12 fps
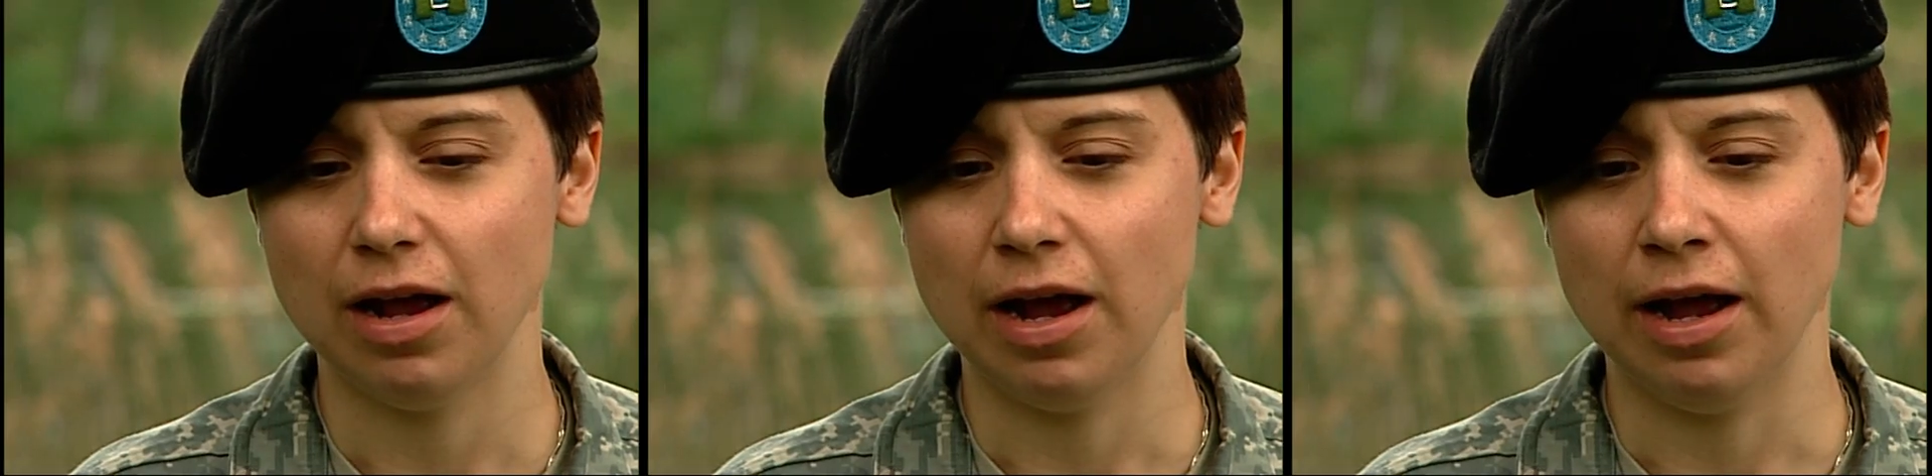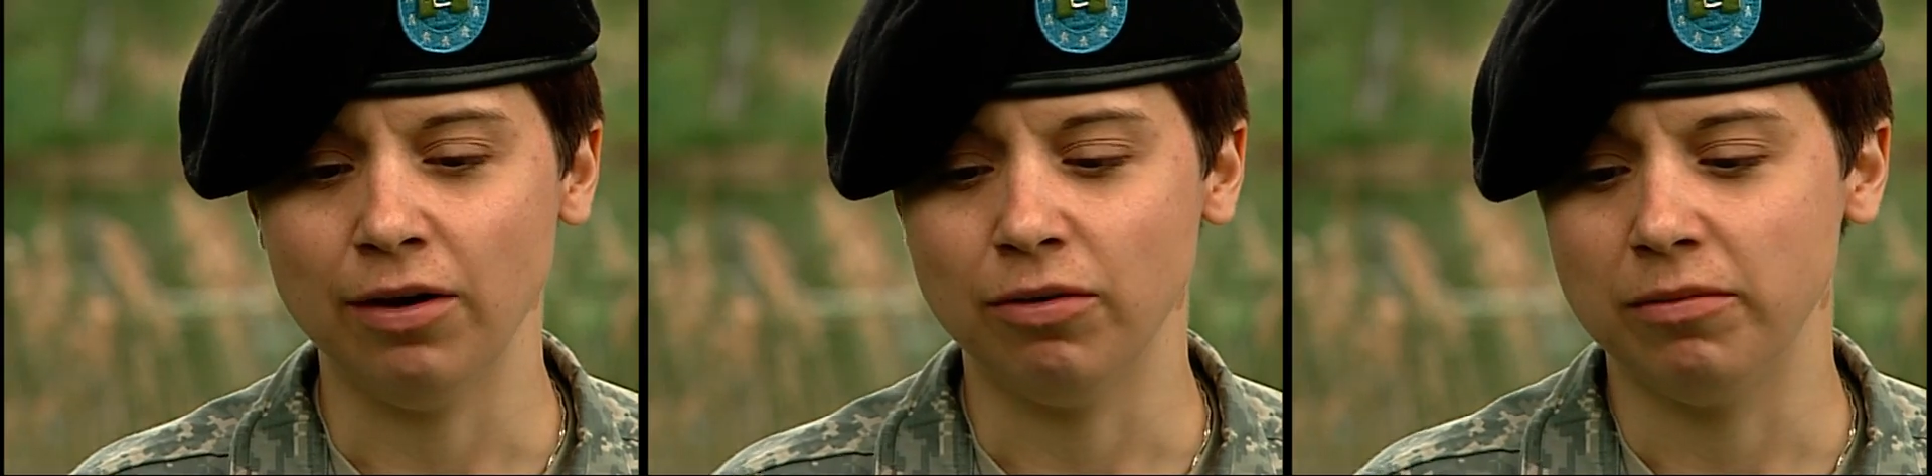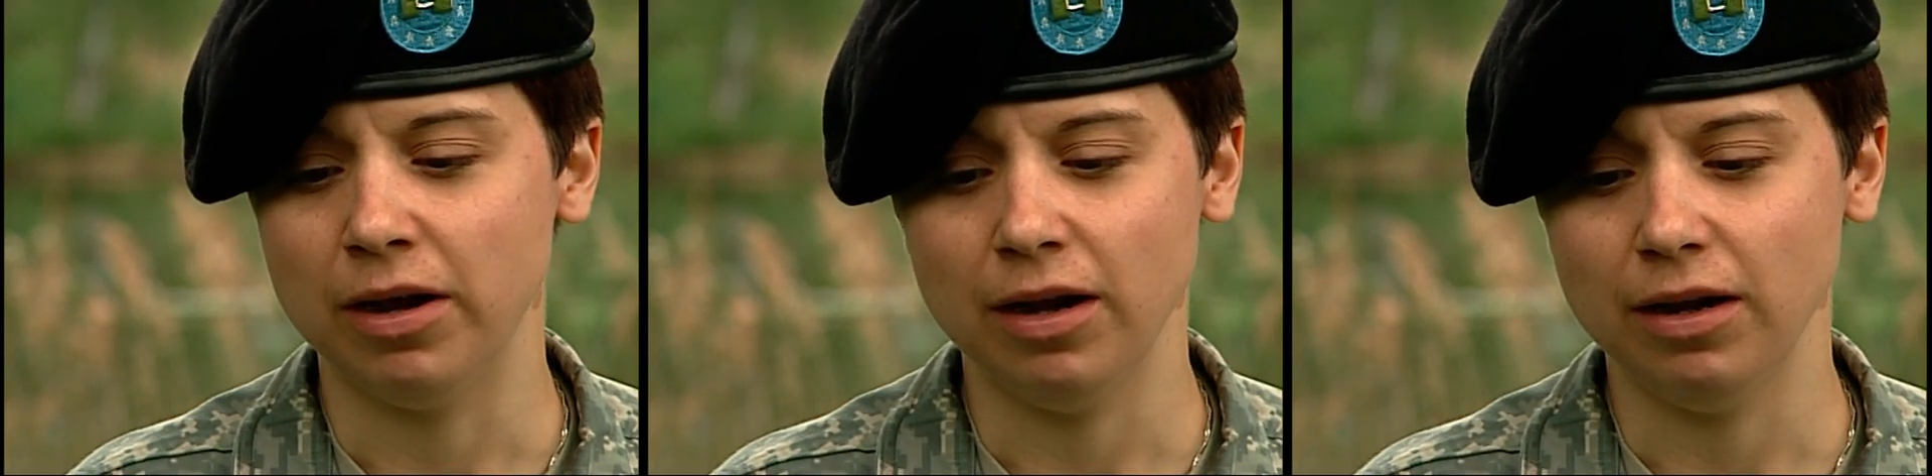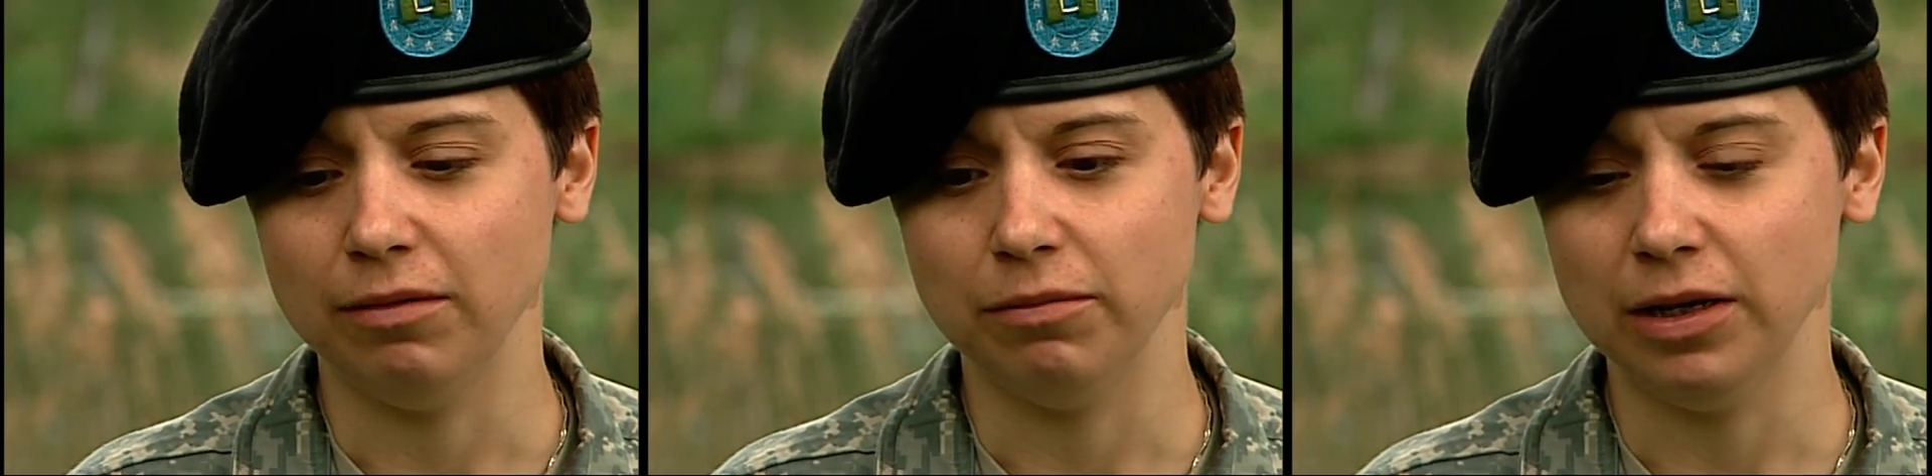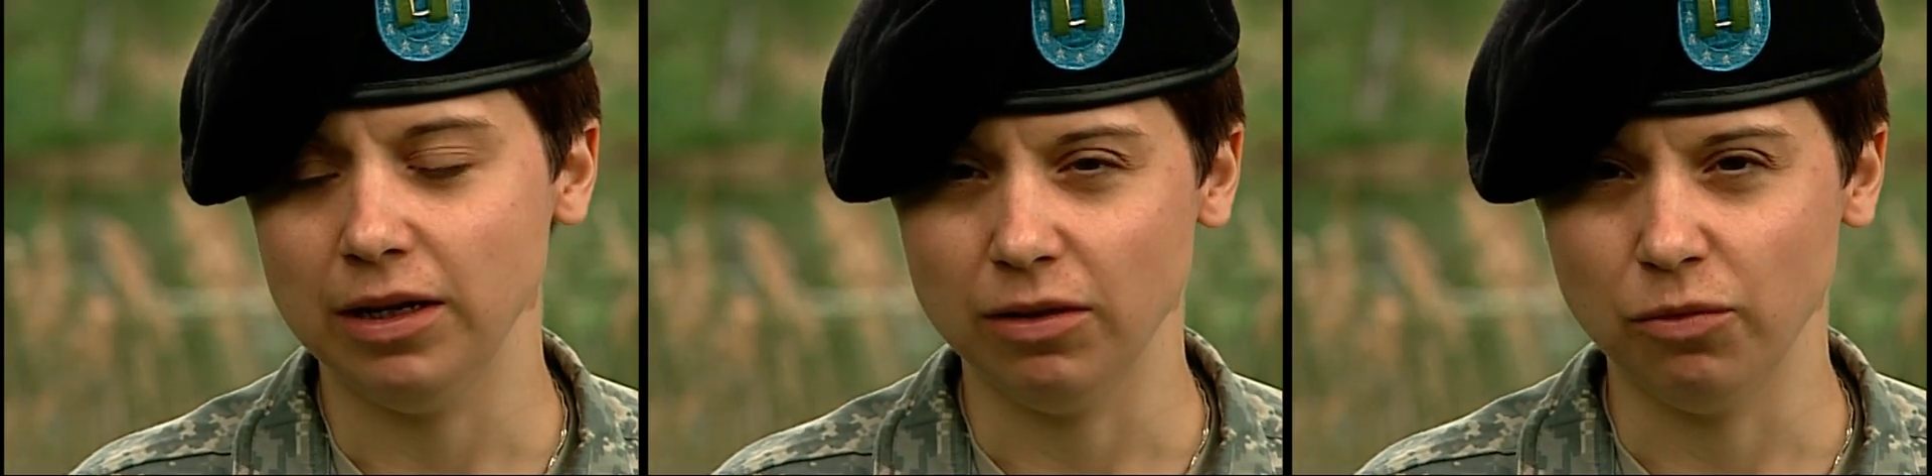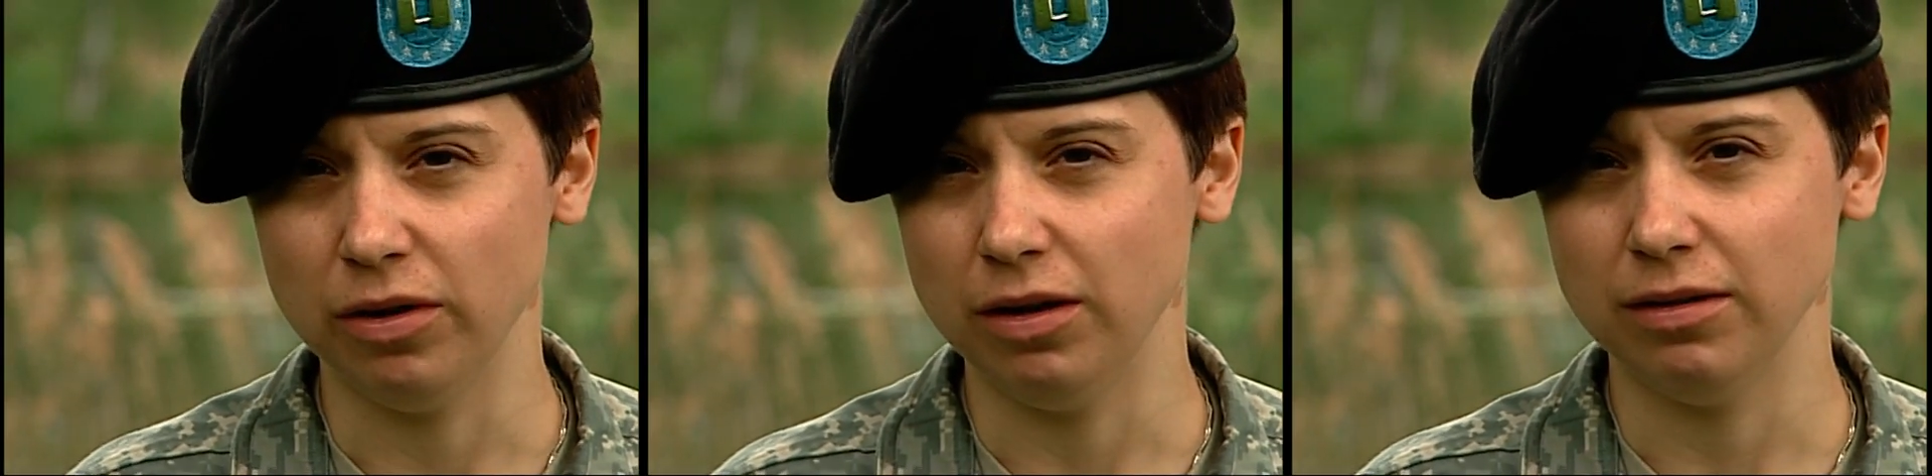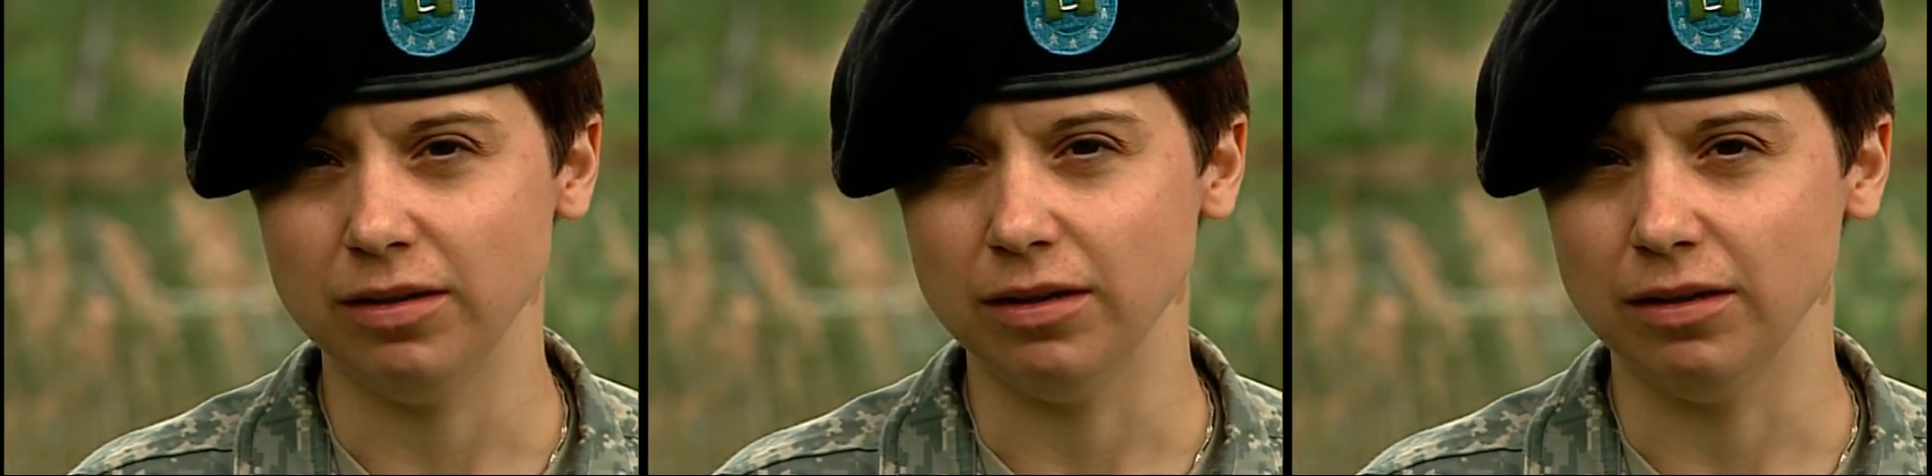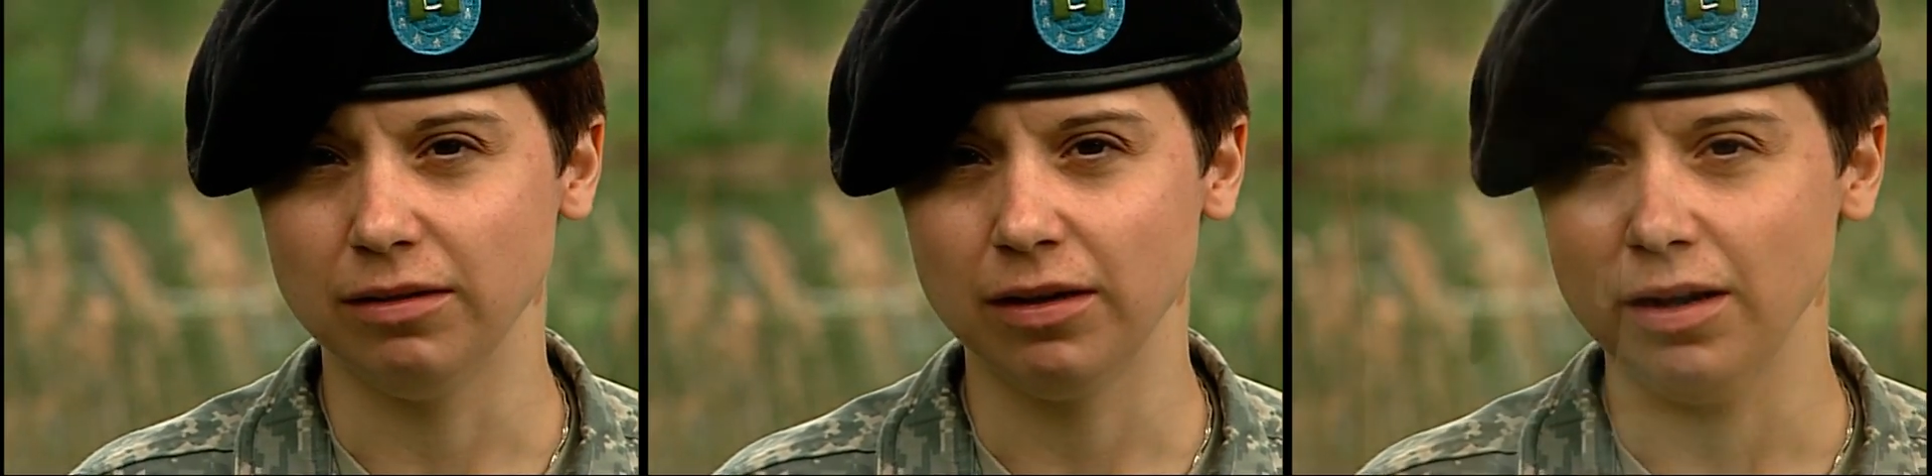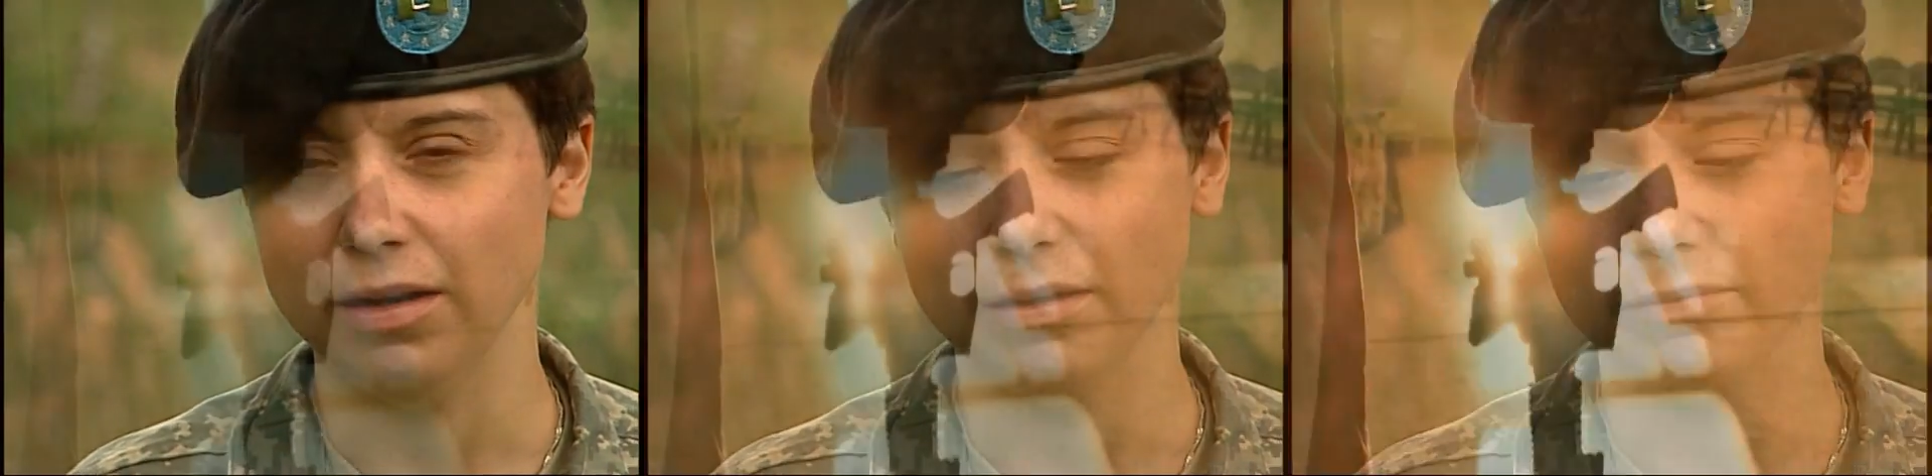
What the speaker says: I don't mind being the one to kind